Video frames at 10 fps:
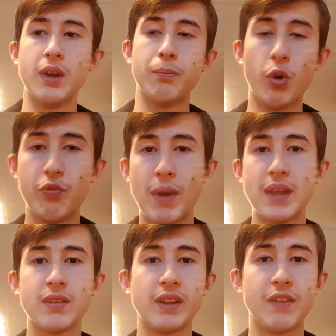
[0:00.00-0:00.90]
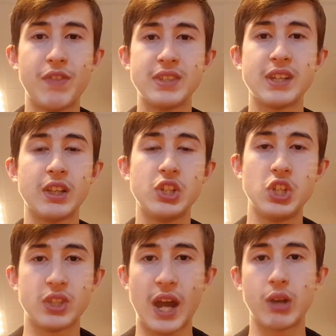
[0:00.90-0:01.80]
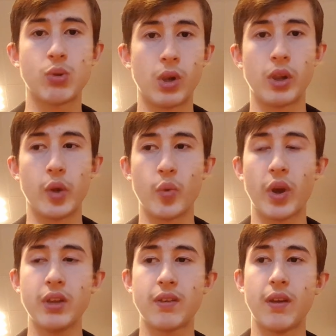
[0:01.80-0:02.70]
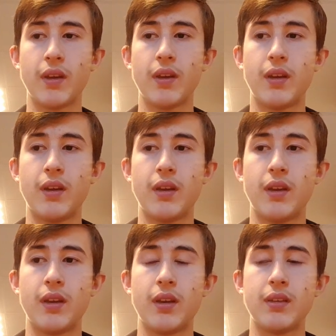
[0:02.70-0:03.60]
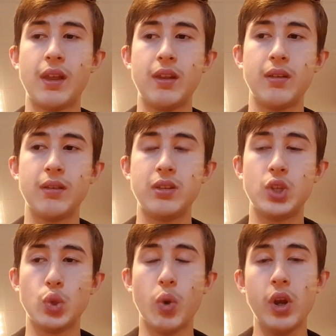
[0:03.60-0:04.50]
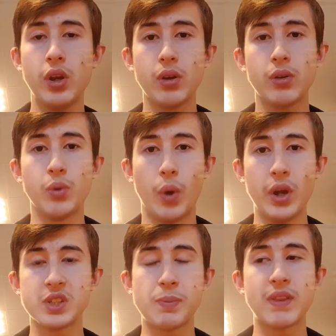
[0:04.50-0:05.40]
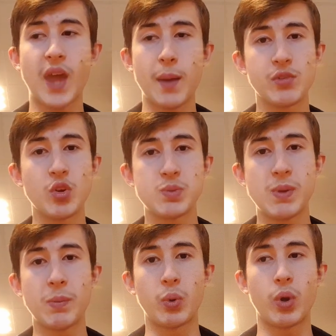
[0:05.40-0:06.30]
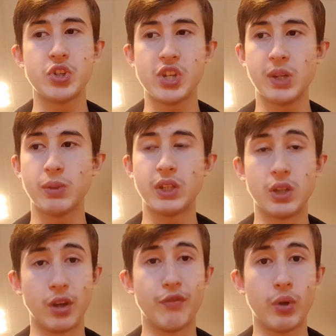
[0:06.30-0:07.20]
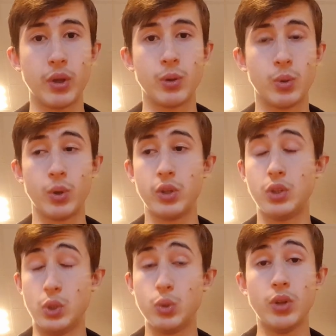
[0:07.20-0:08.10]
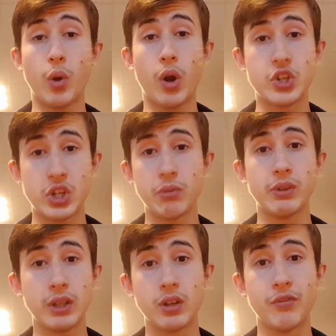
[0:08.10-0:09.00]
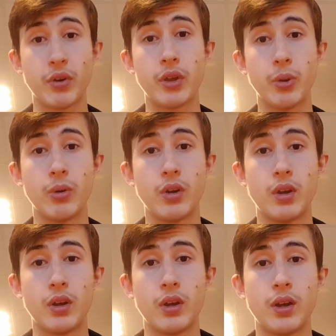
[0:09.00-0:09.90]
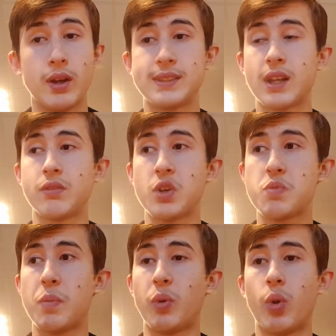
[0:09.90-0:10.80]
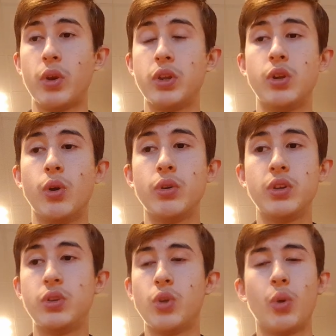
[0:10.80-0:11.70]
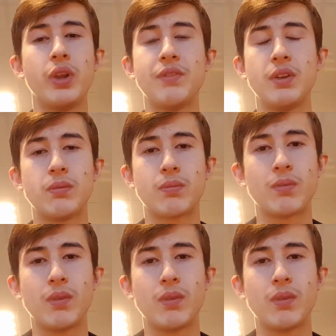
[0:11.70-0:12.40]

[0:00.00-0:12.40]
both mentally and physically, she's high quality, right? Then you wanna spend time with those people who are genuinely good for you, who are genuinely good for you, instead of those people who you don't even